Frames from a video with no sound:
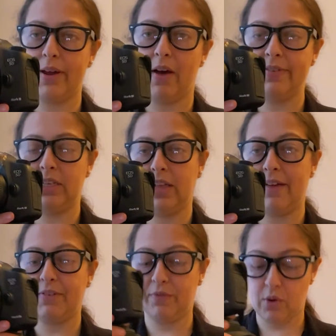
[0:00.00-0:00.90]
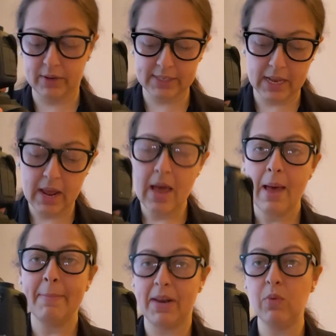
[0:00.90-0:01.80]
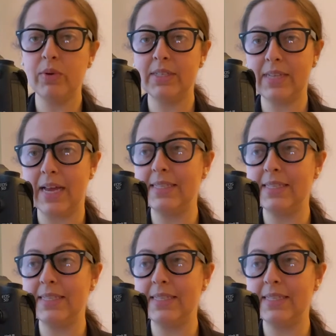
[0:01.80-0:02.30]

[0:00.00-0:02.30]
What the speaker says: Obviously, you'll have to focus it, but it will stay